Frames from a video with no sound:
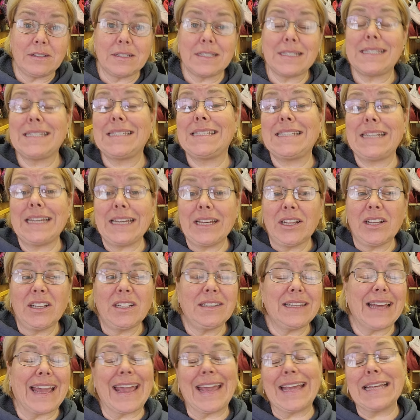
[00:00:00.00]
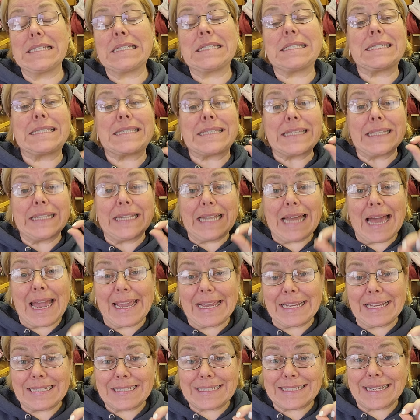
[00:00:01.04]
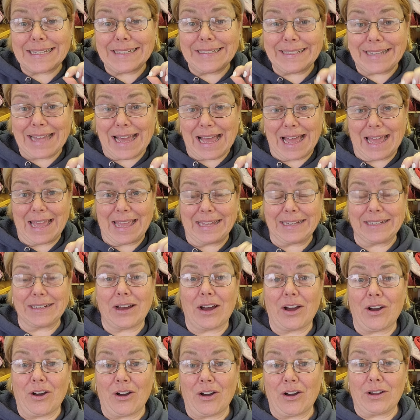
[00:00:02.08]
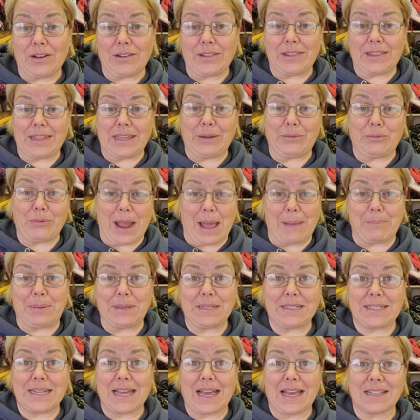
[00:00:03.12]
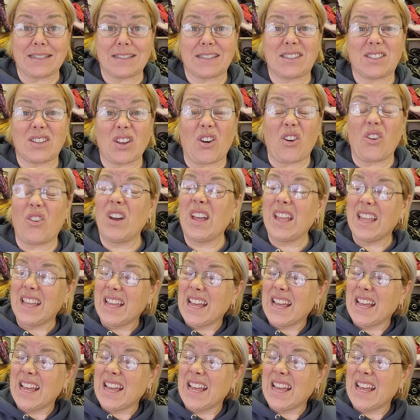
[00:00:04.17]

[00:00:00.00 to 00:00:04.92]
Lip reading: Still a slight line on the rapid test, so